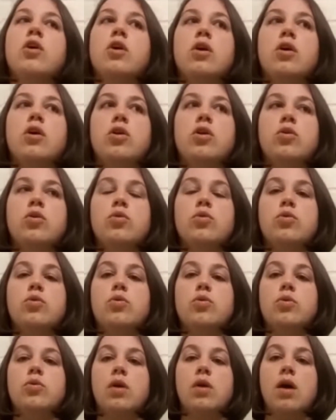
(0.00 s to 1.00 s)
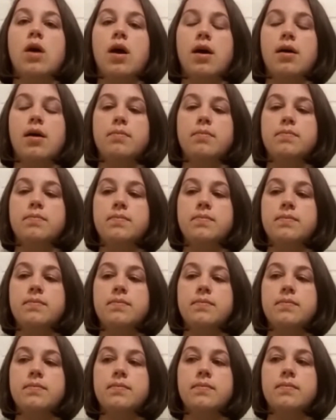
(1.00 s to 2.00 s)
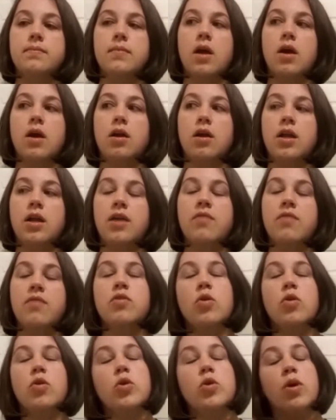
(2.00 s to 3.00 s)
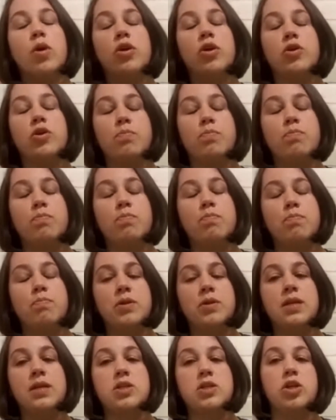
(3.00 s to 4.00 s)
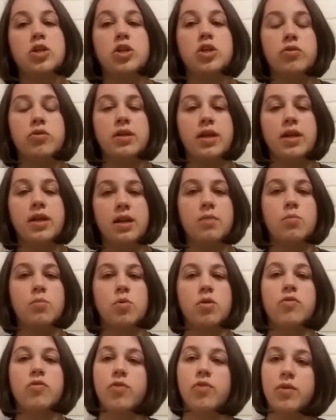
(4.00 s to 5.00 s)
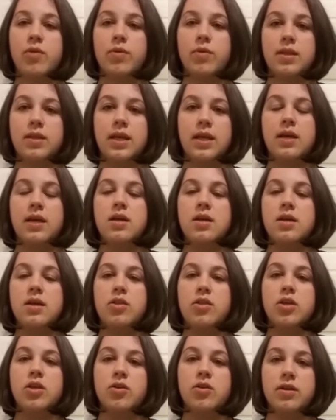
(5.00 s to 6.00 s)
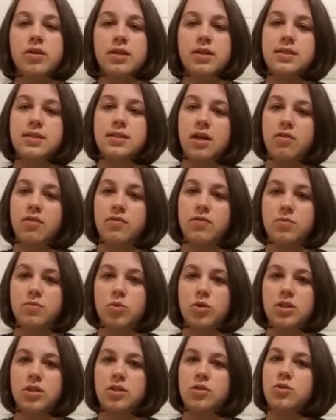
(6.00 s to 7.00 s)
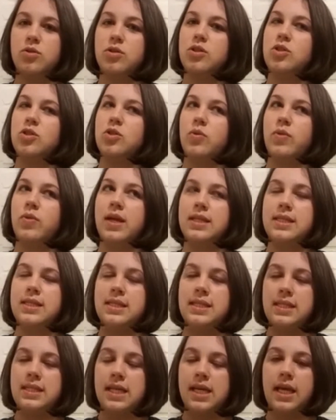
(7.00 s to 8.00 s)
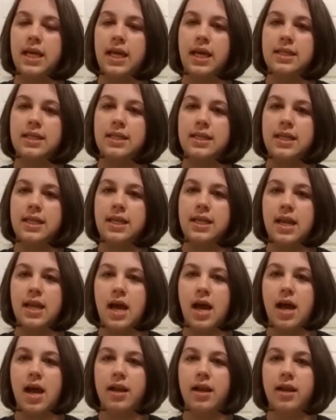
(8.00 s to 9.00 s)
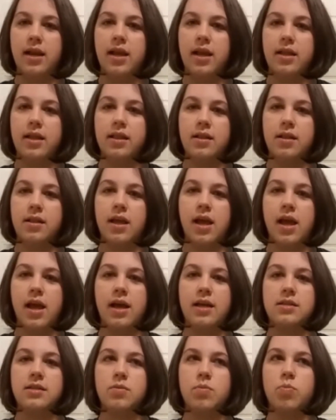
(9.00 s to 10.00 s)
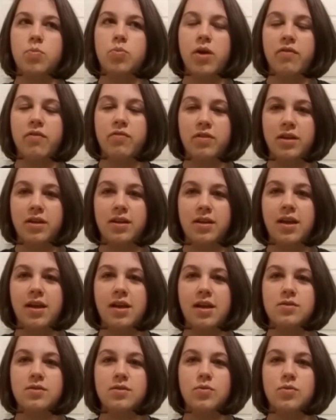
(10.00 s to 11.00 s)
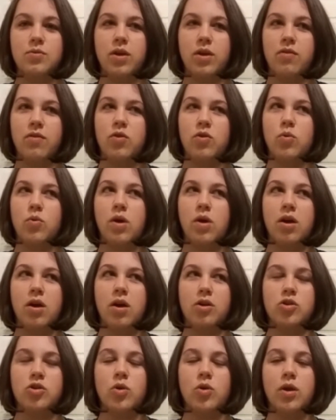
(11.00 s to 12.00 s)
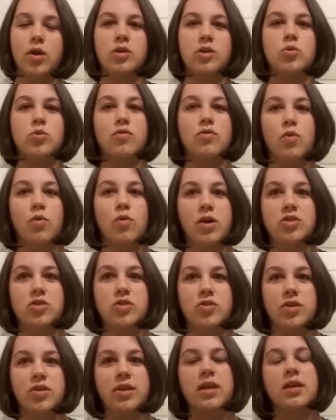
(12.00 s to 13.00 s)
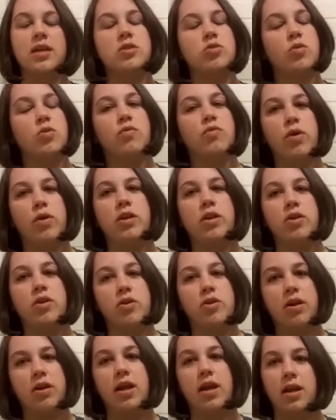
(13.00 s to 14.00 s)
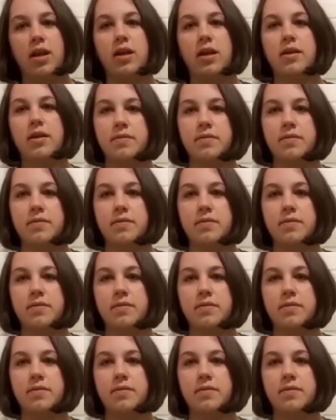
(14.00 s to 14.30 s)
you, even though you are potentially urinating more frequently, the urine itself is more diluted, so that stinging is not as prevalent as if you are trying to avoid drinking to avoid urinating.